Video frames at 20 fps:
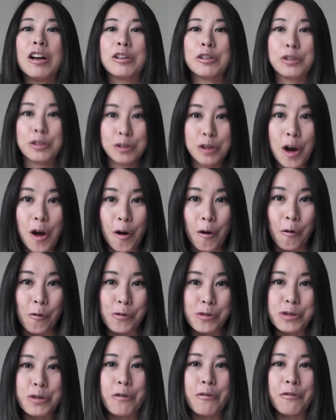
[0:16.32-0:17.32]

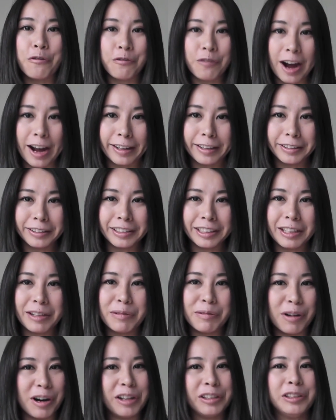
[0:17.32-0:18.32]
So, you finally
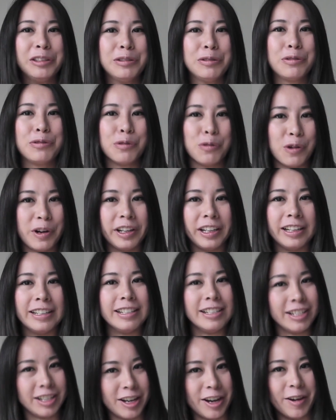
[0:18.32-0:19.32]
want to join
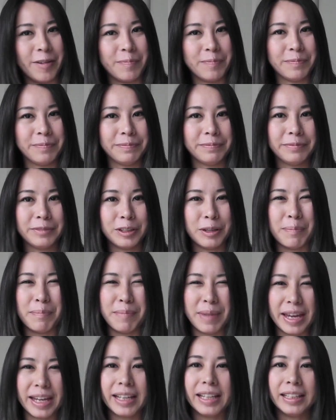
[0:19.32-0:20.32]
a gym.
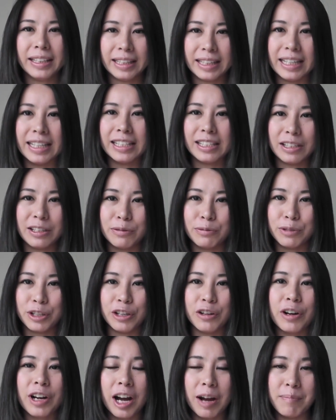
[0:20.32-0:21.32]
Make this a
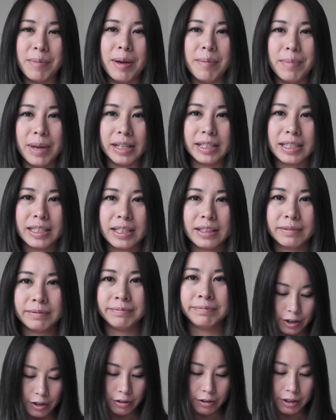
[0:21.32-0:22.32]
real commitment.
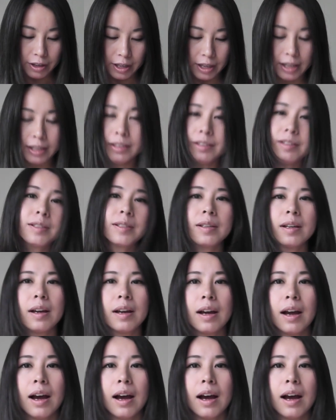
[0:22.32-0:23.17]
Few things.